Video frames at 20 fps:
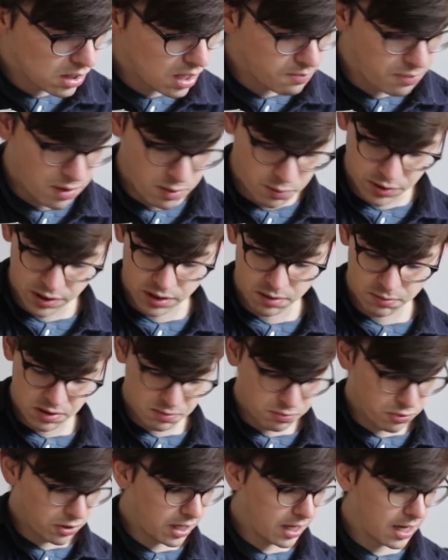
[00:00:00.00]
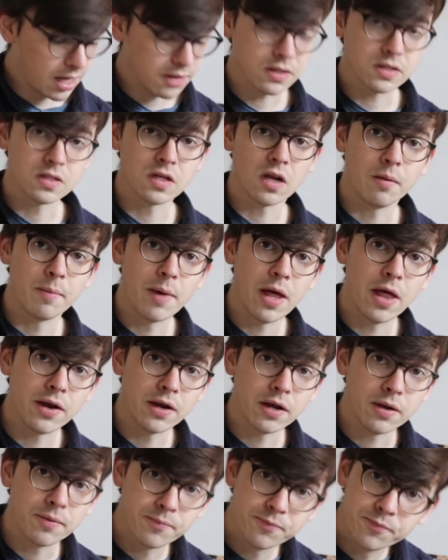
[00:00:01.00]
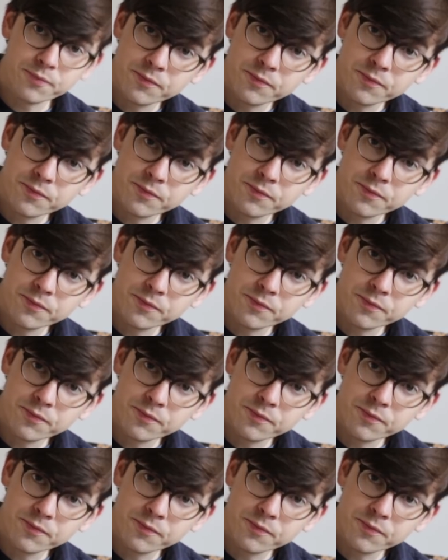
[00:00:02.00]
But we're going to be bringing out this little melody.